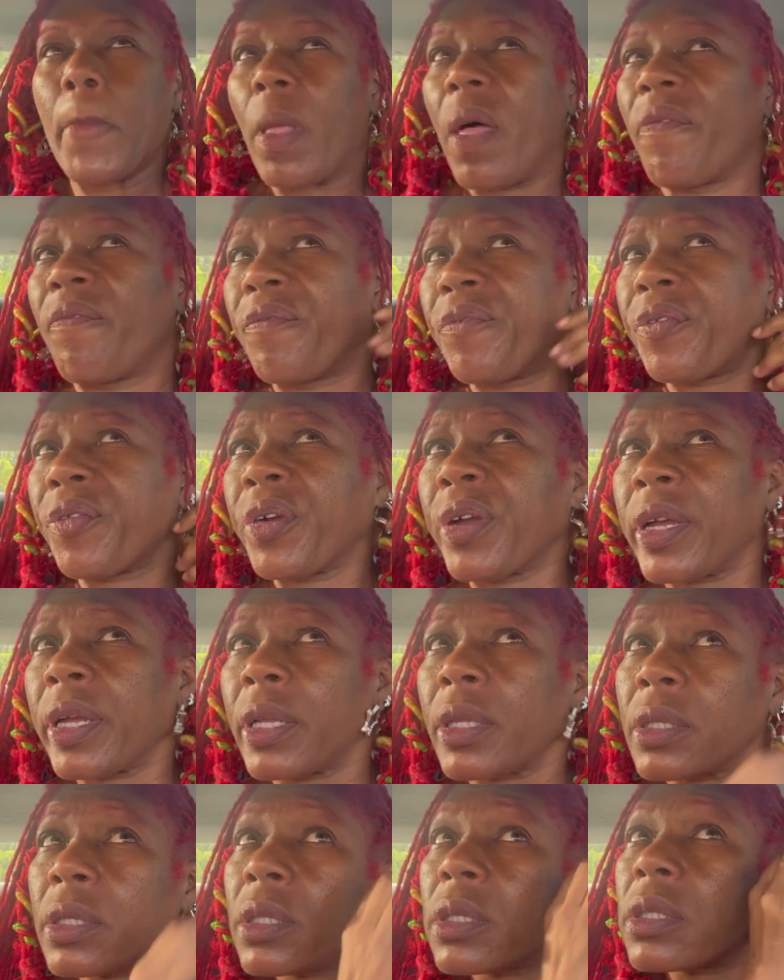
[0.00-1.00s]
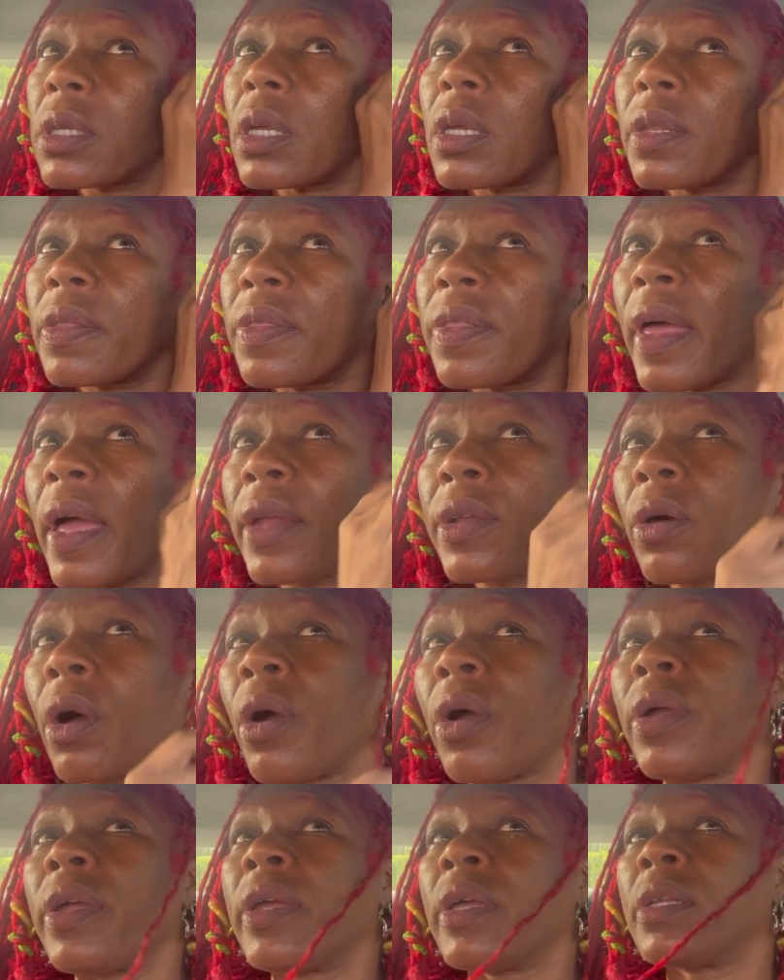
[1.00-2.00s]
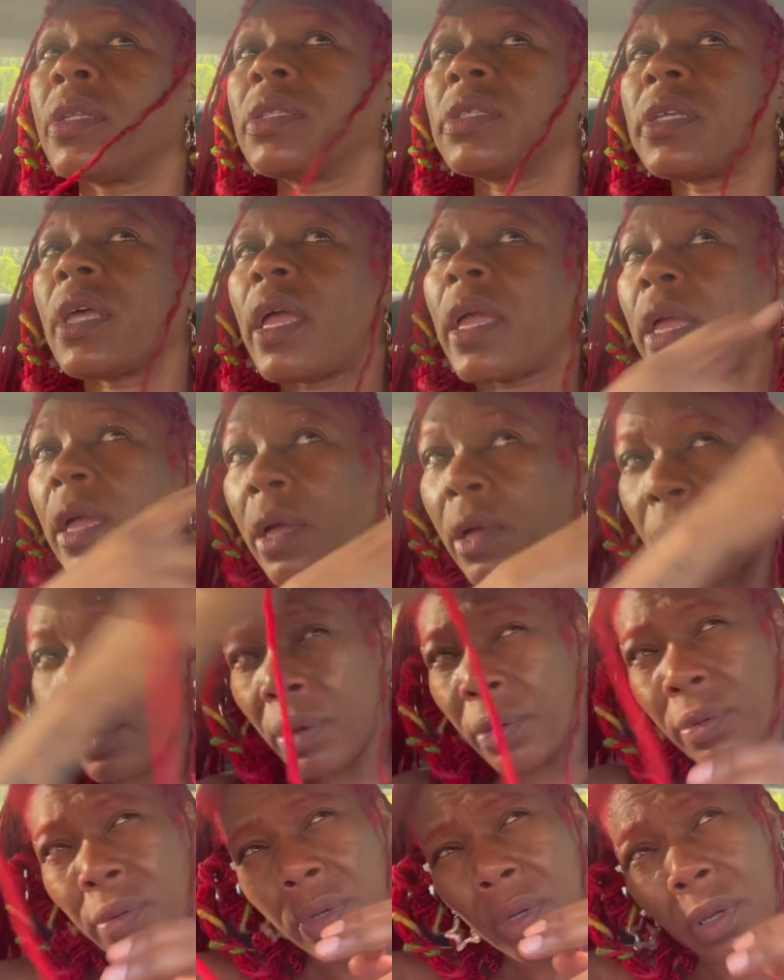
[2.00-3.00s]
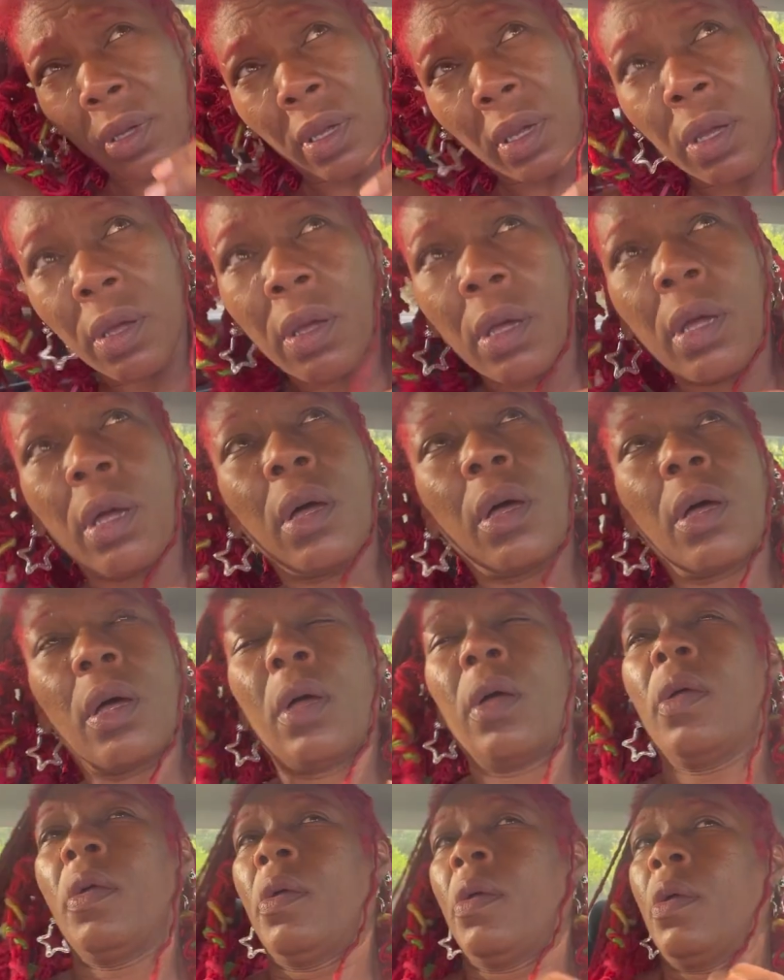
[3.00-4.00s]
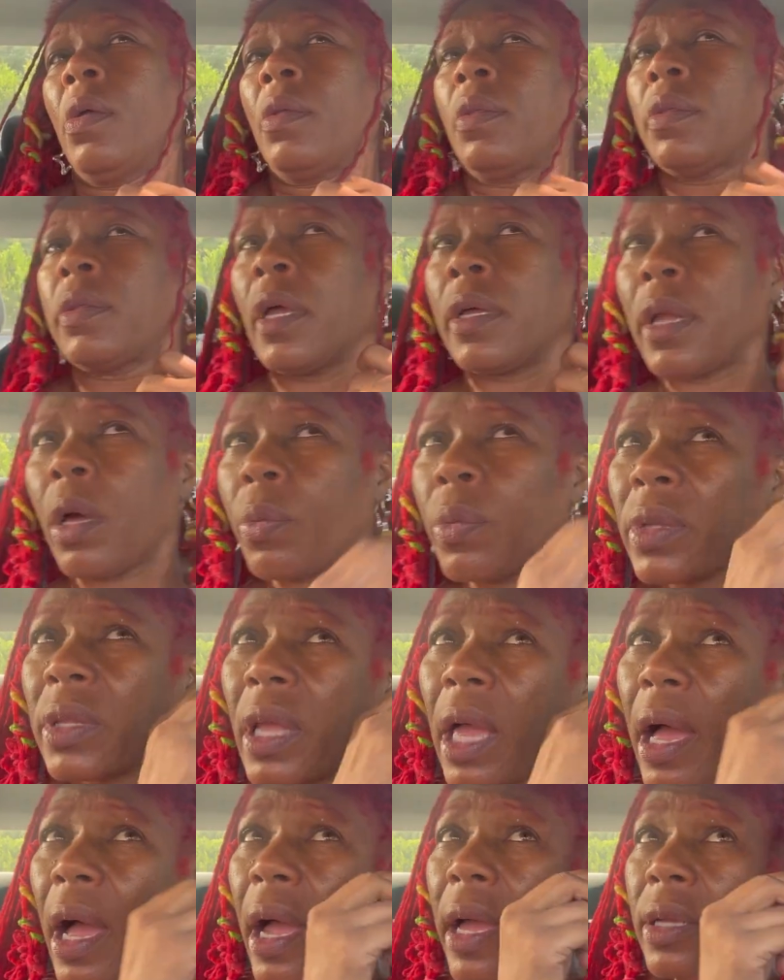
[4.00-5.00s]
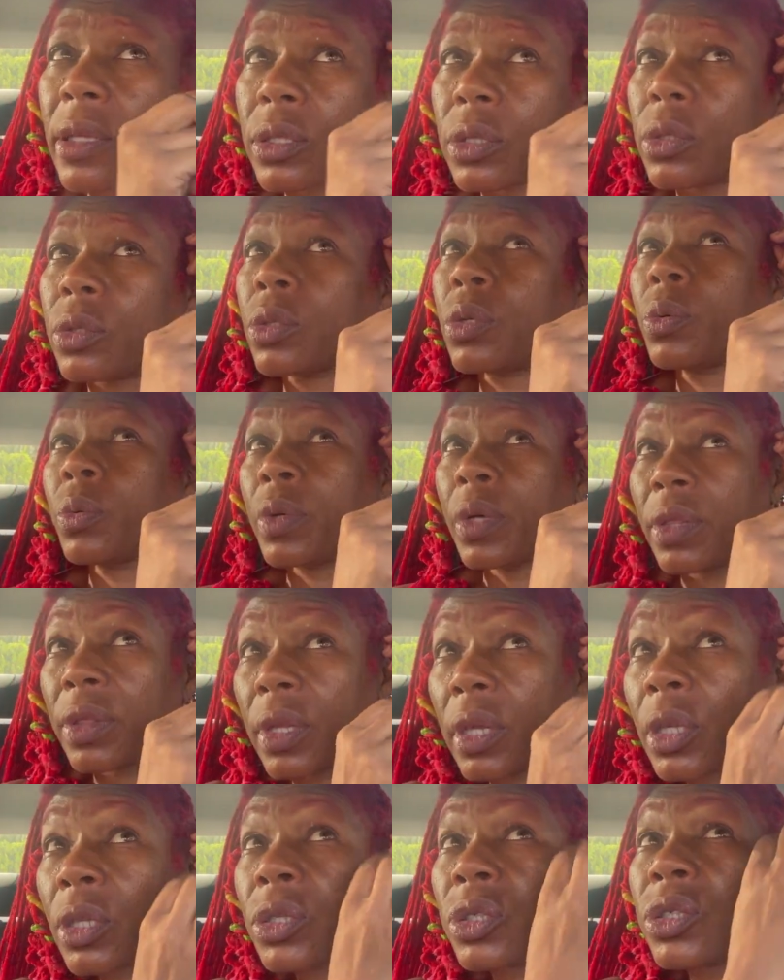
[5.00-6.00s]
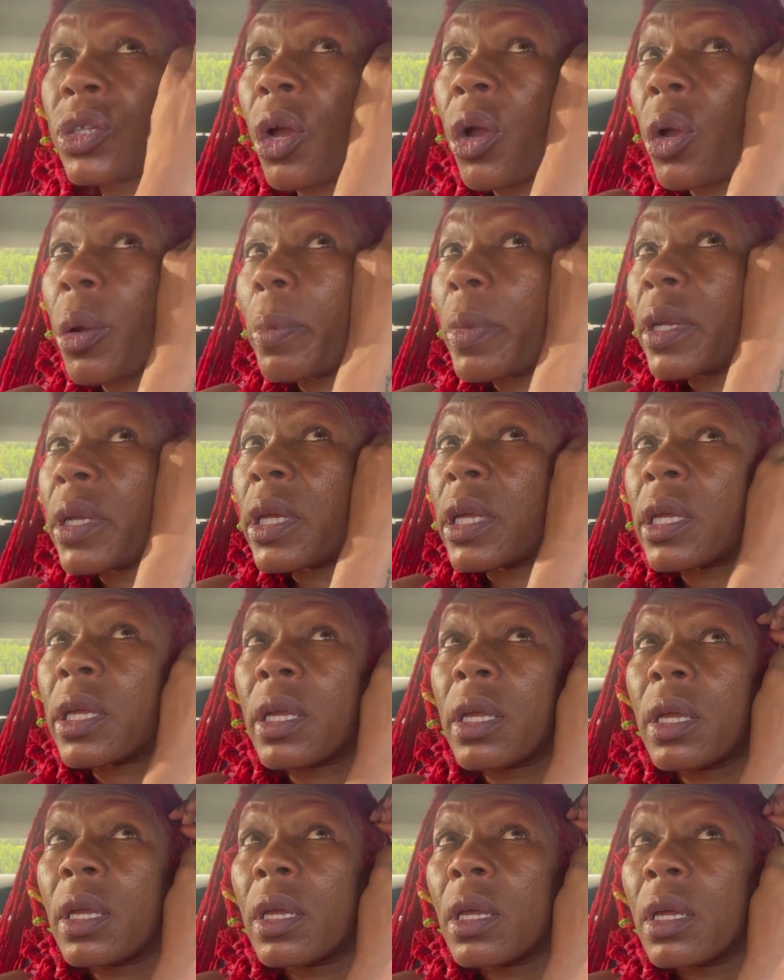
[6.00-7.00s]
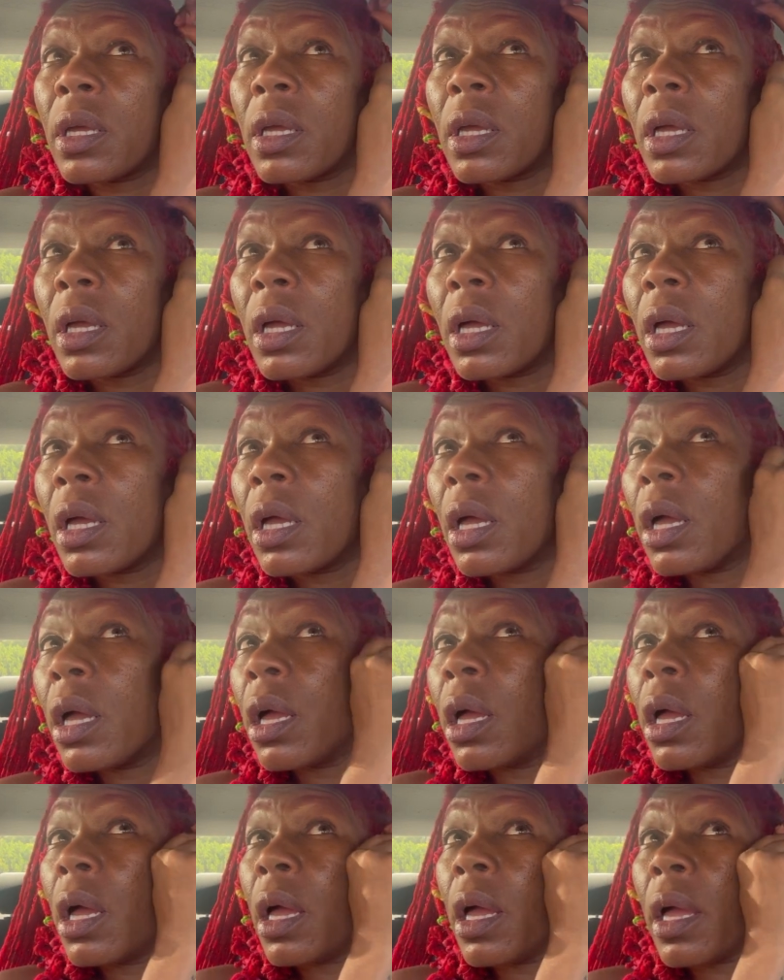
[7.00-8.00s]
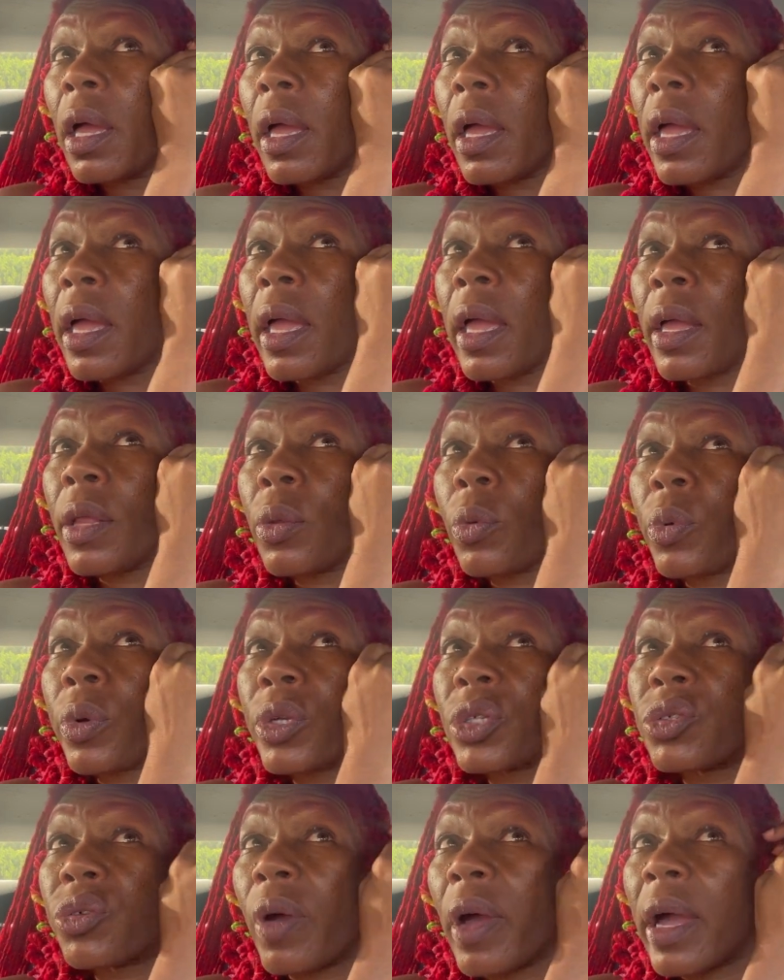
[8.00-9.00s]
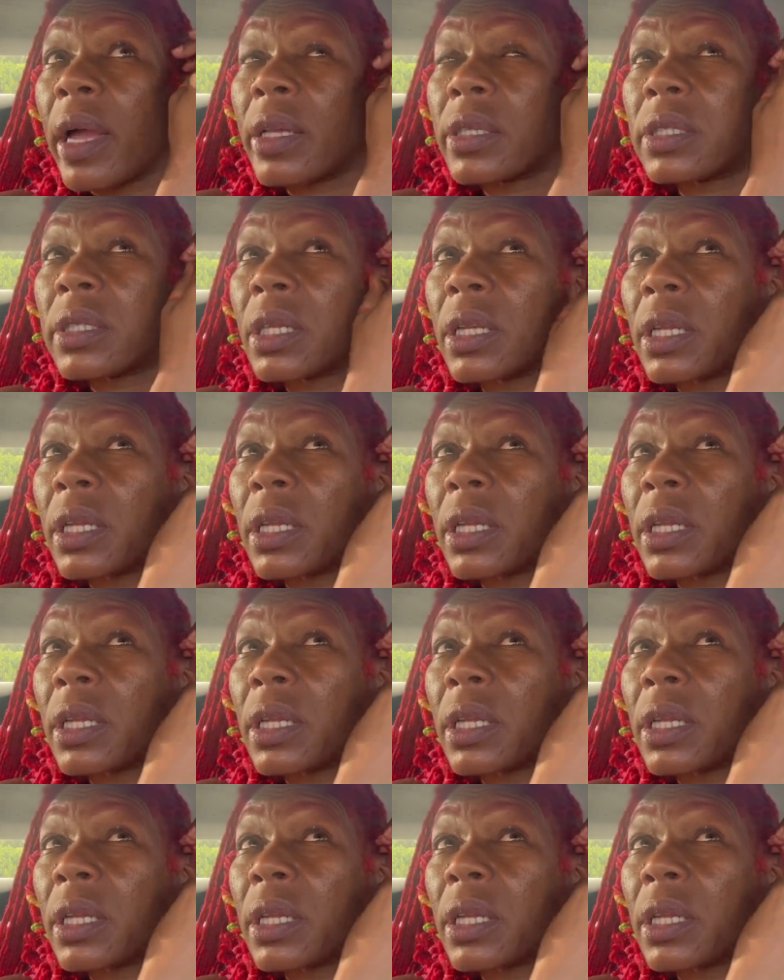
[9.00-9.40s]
friends that are in town that I went to high school with in Germany. And we're trying to